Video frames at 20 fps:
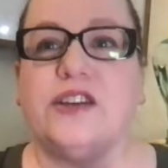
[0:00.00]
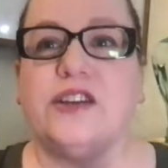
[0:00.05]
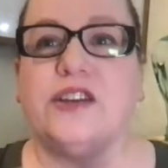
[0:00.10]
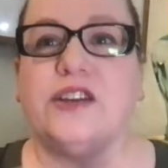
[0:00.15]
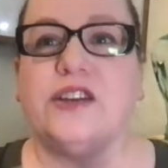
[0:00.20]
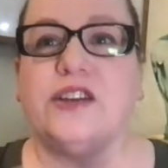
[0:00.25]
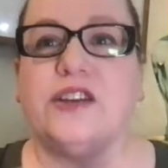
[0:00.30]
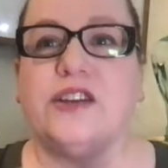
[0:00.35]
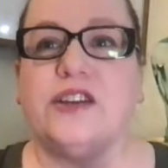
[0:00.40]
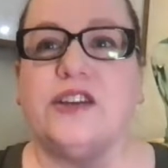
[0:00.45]

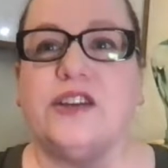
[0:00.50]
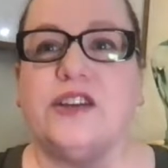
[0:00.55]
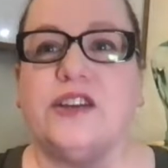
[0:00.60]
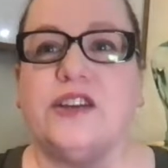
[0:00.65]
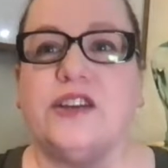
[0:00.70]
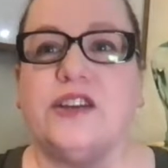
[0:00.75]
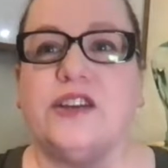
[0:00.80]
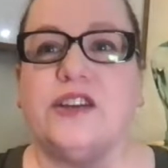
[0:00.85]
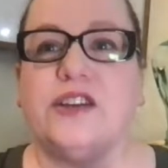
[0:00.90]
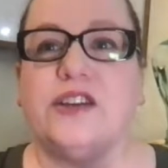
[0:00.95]
wants to do more
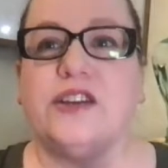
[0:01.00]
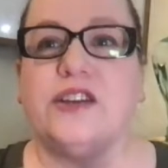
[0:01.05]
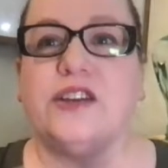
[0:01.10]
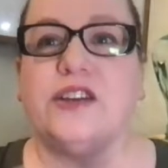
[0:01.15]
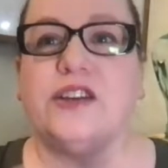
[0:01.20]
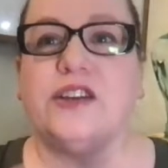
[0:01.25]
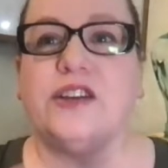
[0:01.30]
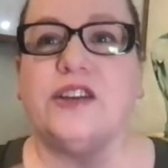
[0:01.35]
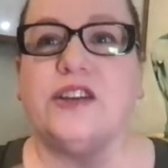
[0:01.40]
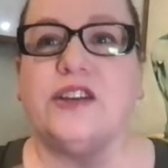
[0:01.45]
and more and
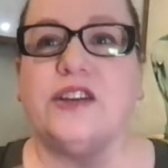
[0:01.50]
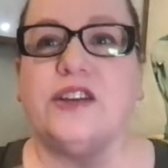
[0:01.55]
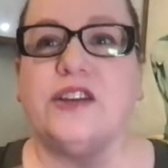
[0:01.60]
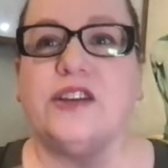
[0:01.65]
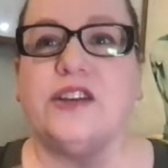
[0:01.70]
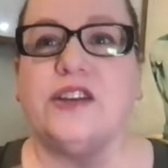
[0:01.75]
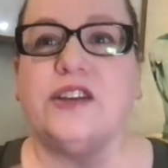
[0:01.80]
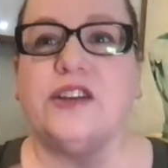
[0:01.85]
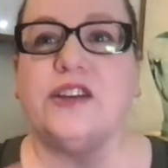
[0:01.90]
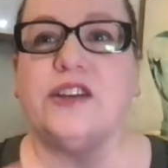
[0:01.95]
more, then we look
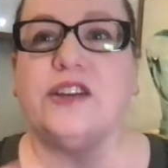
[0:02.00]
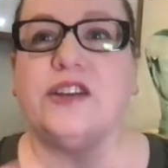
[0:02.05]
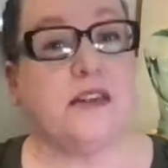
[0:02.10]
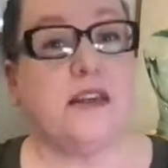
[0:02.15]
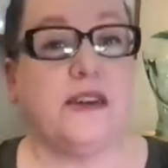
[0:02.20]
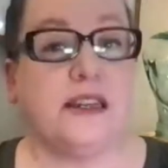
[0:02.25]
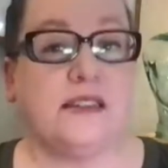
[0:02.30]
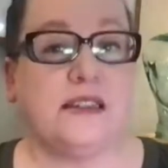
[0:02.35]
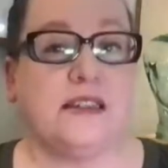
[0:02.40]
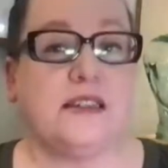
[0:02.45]
into
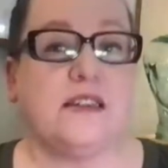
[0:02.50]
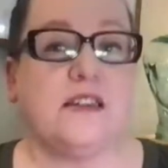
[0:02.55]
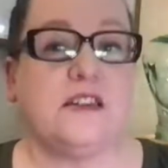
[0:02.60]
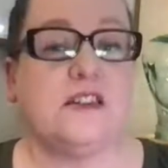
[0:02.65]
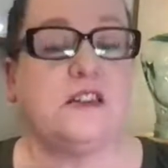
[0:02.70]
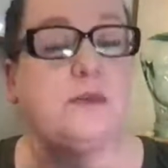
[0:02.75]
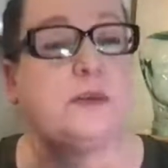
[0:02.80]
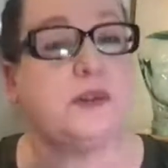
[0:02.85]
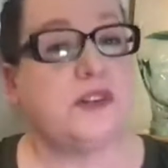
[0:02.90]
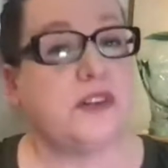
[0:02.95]
investing into
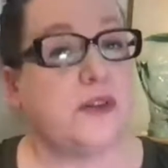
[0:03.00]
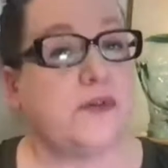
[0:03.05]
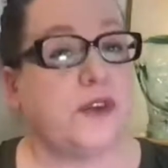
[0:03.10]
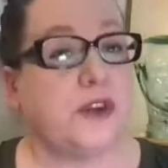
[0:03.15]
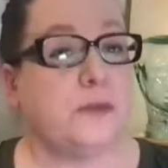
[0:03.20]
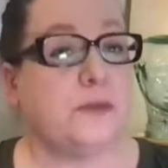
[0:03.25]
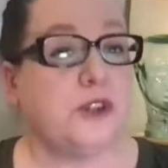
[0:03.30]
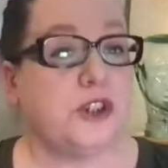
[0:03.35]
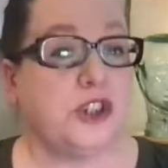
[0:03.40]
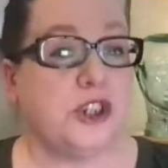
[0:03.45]

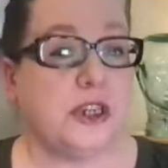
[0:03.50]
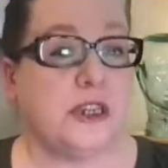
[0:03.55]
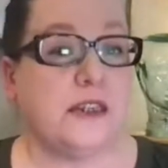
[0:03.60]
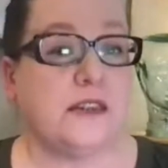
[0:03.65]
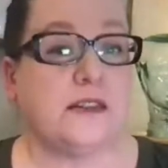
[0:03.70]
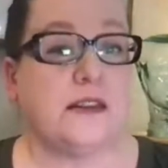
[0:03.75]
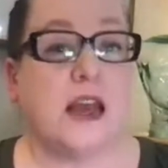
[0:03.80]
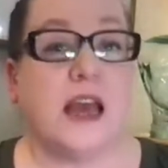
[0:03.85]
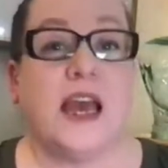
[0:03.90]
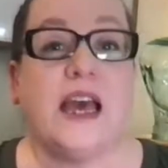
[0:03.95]
specific machines